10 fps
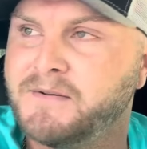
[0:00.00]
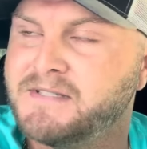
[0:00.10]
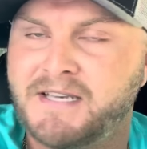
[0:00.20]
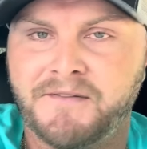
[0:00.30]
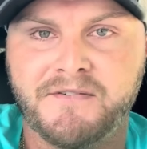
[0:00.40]
was
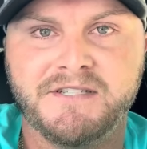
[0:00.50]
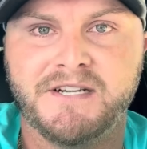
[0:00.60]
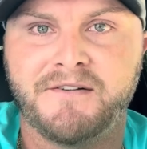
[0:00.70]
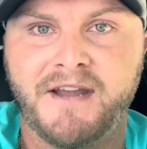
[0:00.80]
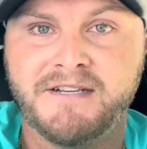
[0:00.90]
a different
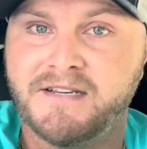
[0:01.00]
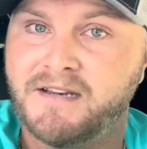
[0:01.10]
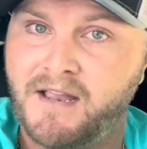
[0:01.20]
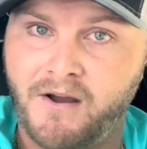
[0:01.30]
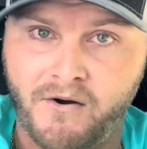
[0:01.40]
generation
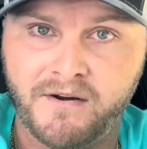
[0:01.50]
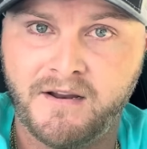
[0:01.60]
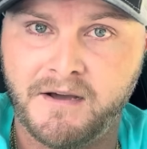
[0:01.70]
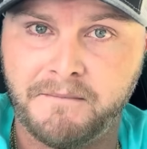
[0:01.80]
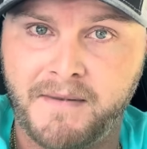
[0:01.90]
and they hard to
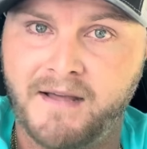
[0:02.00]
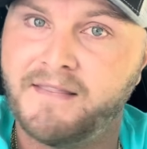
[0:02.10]
come by.